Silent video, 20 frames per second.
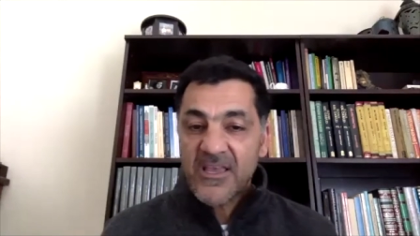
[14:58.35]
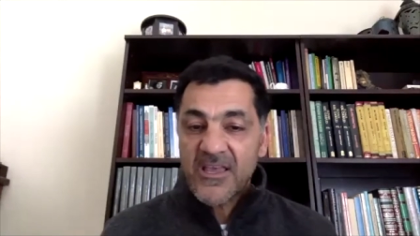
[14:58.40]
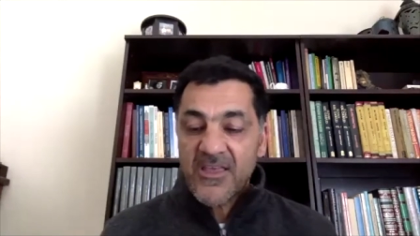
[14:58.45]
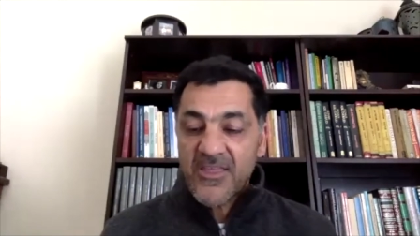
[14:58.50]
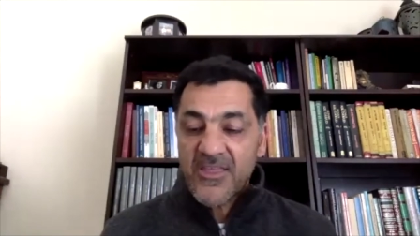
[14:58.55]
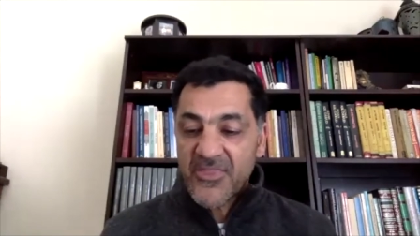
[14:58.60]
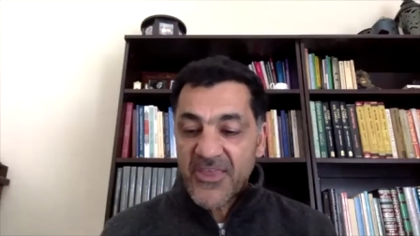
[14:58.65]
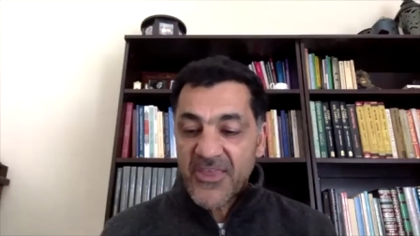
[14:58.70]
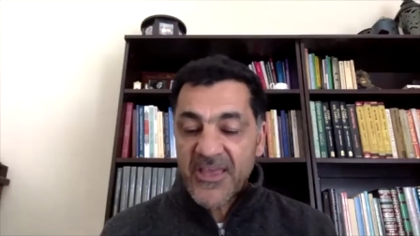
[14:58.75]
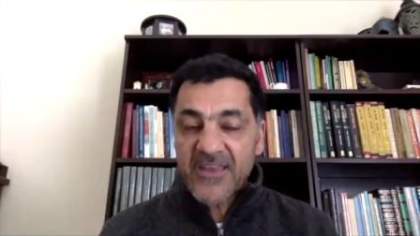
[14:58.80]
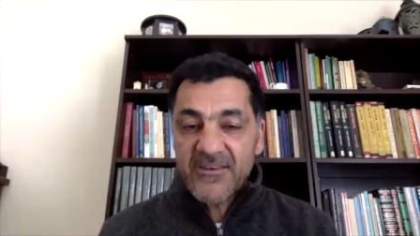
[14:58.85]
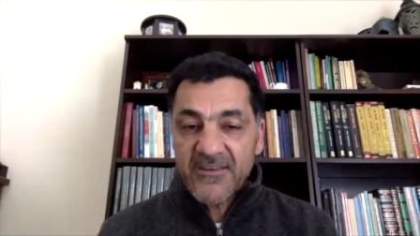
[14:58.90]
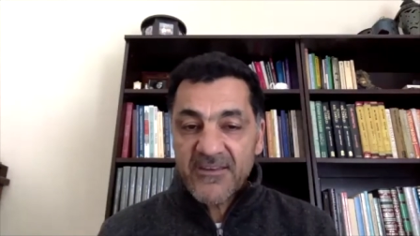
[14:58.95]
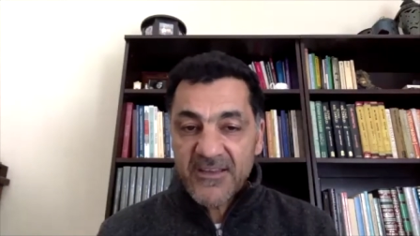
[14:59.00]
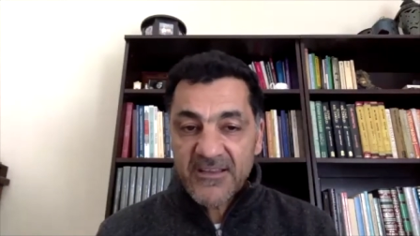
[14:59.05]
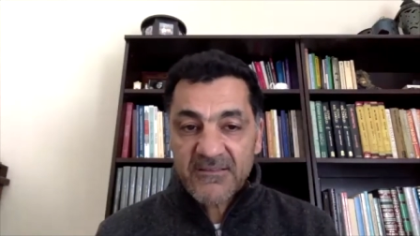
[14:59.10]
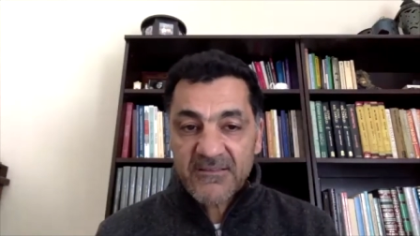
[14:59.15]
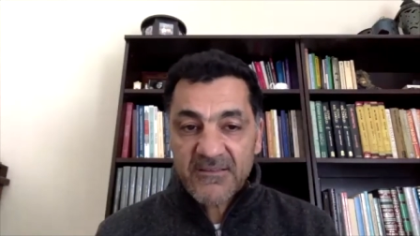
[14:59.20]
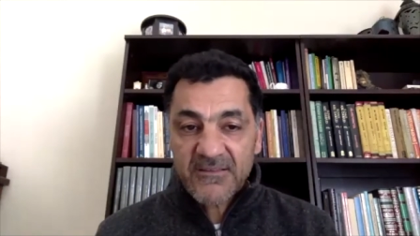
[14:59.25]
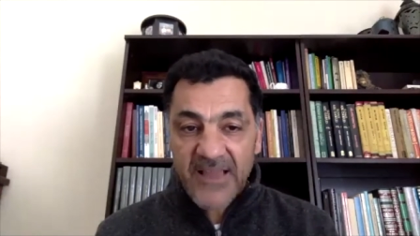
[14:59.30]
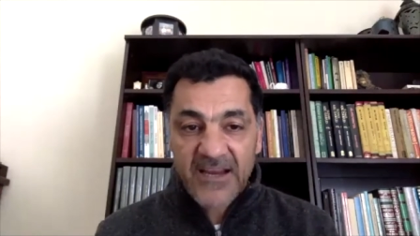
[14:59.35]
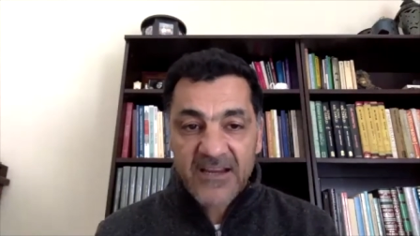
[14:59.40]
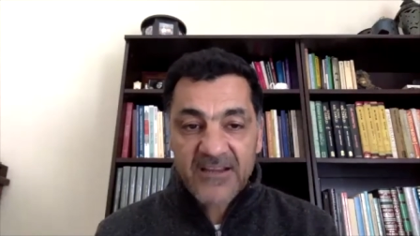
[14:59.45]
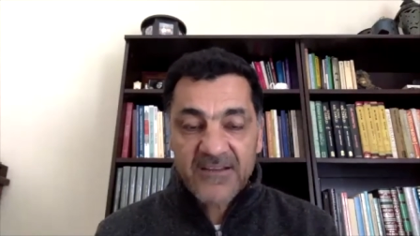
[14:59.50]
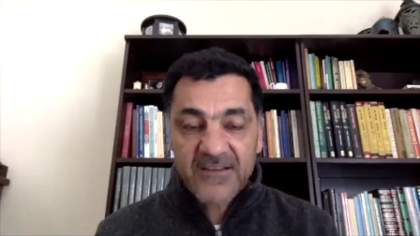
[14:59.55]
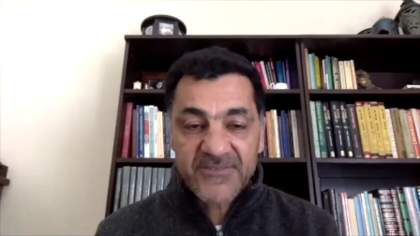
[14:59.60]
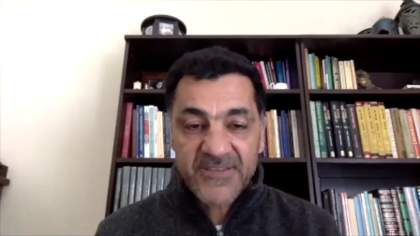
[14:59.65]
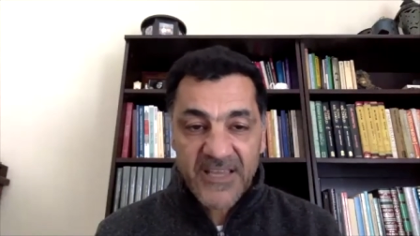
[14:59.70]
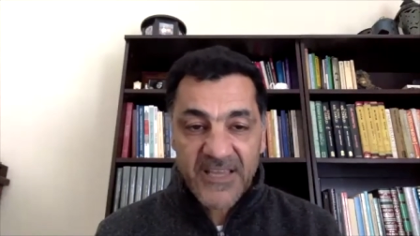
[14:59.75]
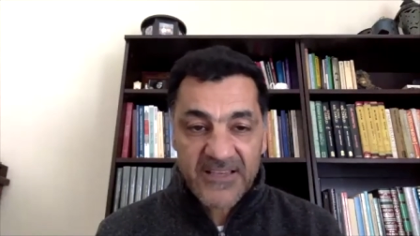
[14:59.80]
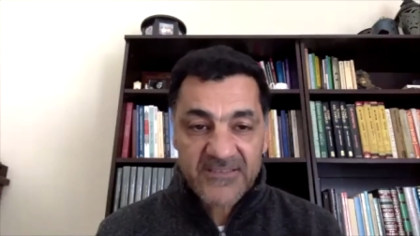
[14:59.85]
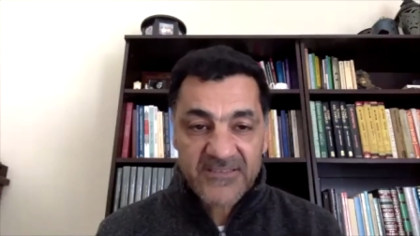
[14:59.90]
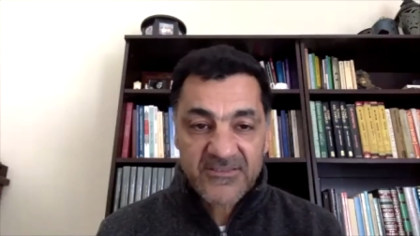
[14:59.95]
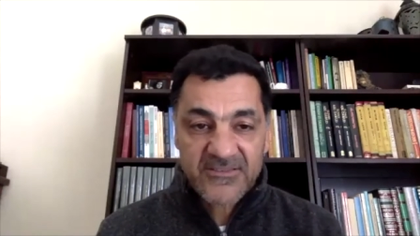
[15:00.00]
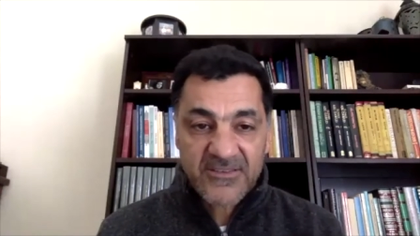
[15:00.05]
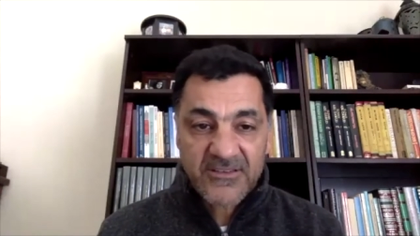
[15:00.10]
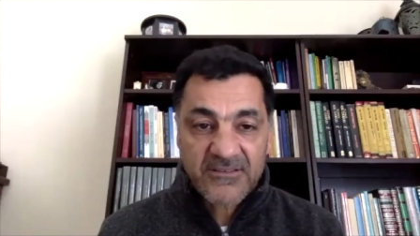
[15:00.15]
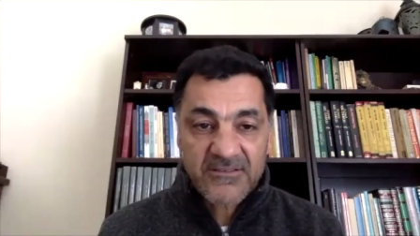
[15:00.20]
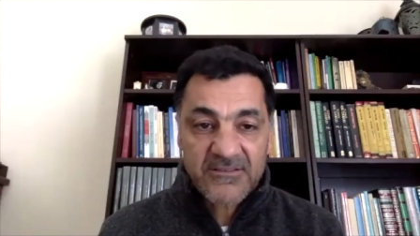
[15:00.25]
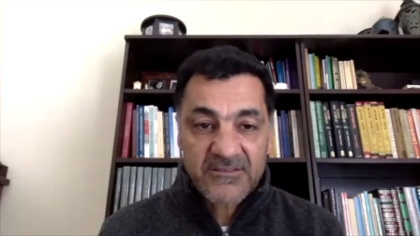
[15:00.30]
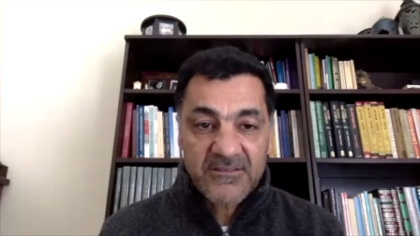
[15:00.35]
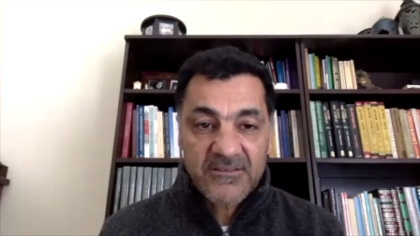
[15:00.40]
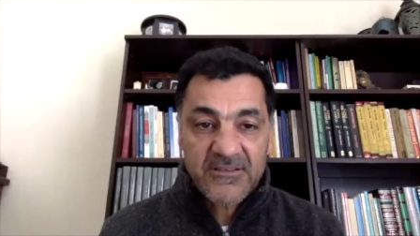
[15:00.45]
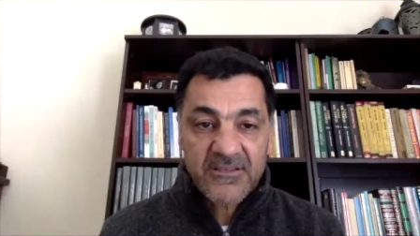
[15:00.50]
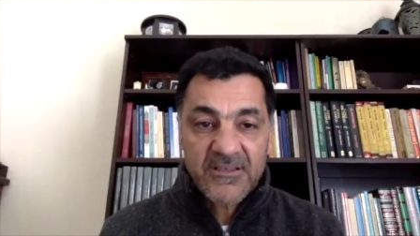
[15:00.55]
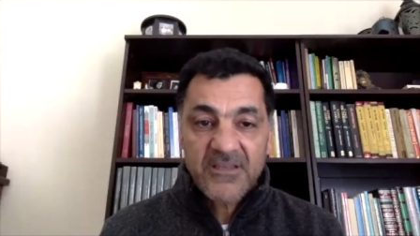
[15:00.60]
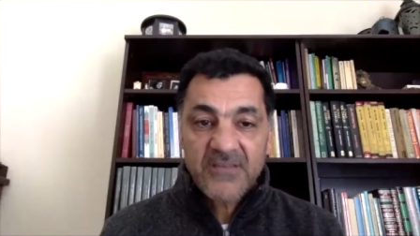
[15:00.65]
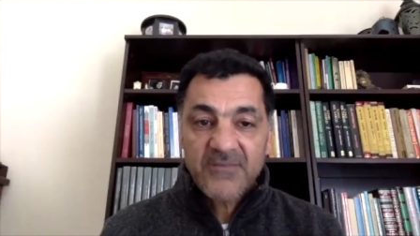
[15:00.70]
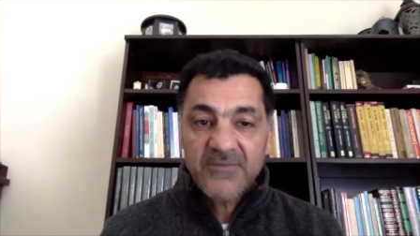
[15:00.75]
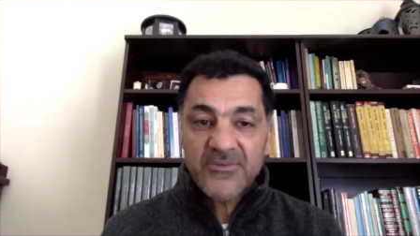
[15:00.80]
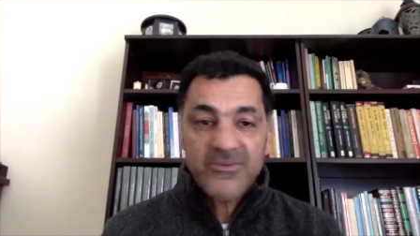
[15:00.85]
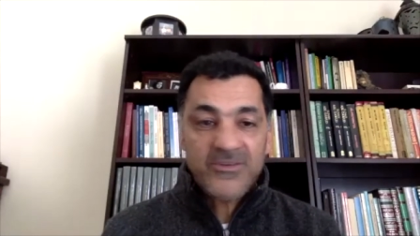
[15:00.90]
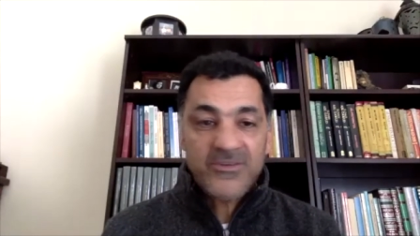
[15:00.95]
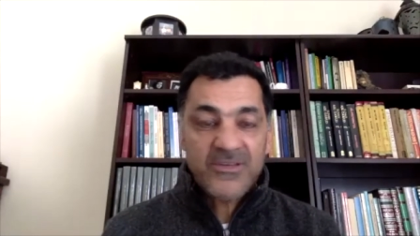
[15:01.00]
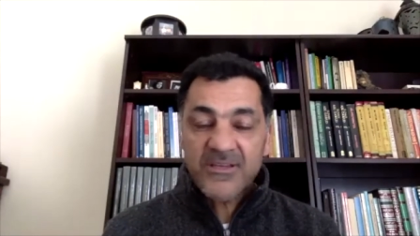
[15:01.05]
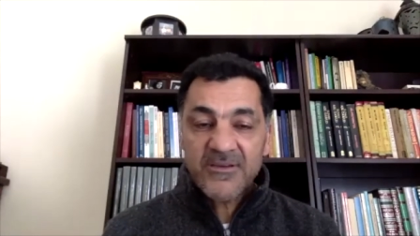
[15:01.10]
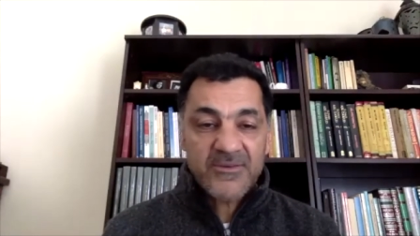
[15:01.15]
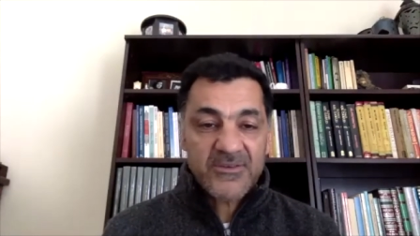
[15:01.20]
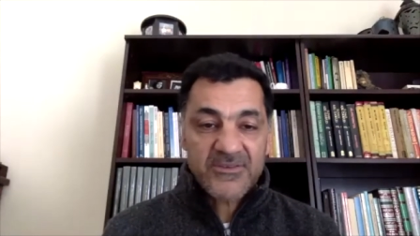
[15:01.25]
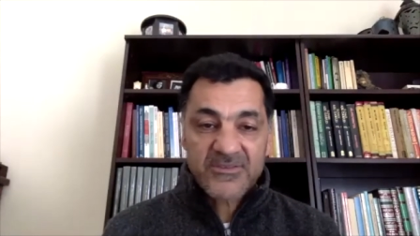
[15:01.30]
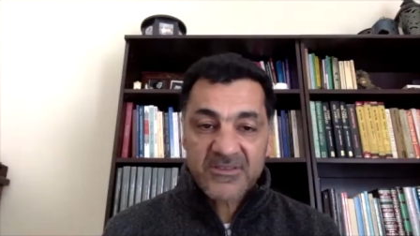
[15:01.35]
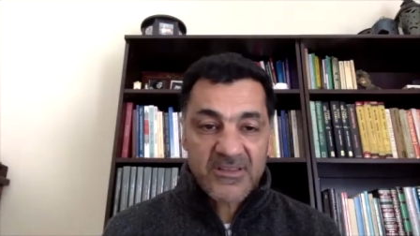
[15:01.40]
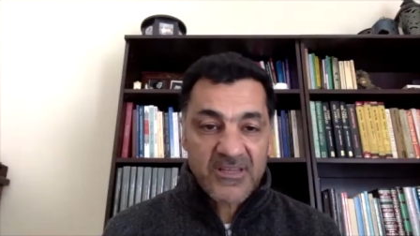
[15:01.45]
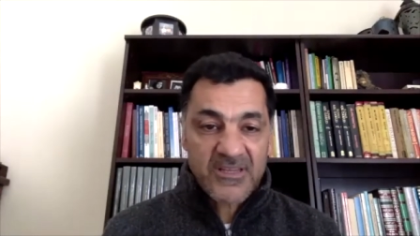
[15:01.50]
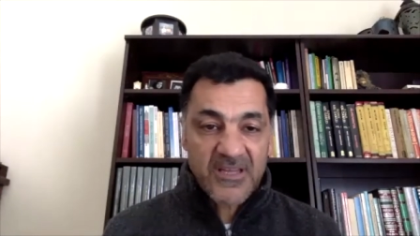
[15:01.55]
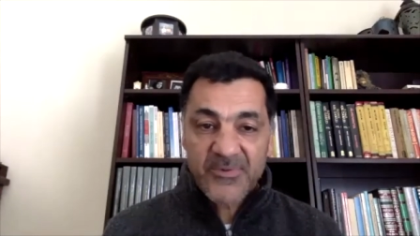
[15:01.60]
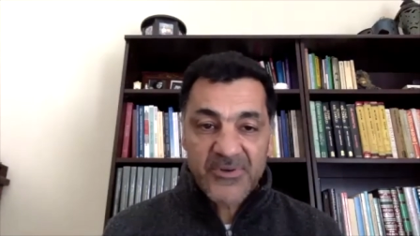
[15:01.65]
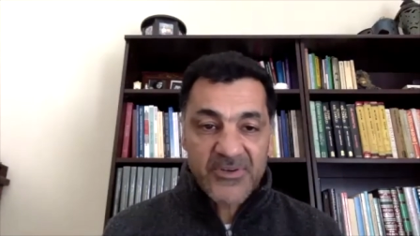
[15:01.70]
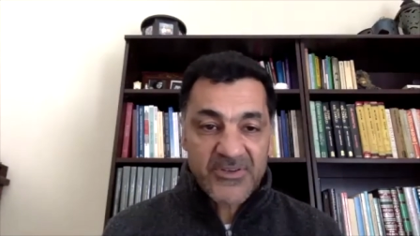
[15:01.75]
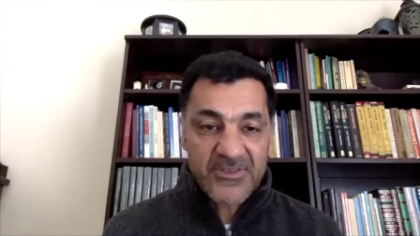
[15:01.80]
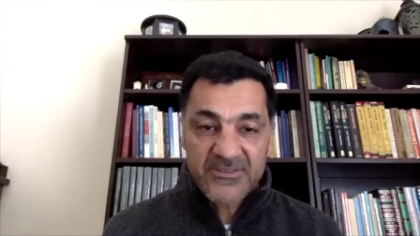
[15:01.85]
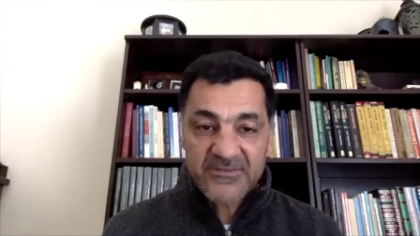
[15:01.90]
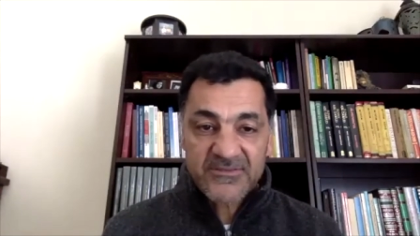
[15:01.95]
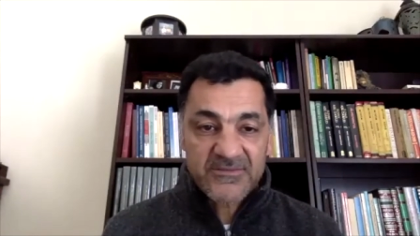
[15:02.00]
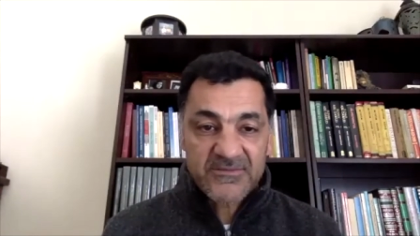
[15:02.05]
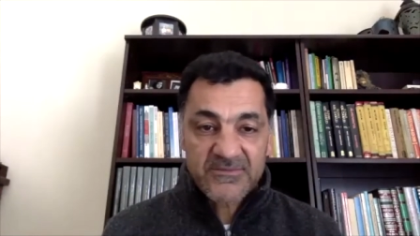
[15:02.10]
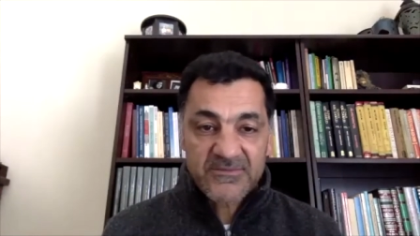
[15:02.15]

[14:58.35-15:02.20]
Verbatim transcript: then in lack of testing. Celebrities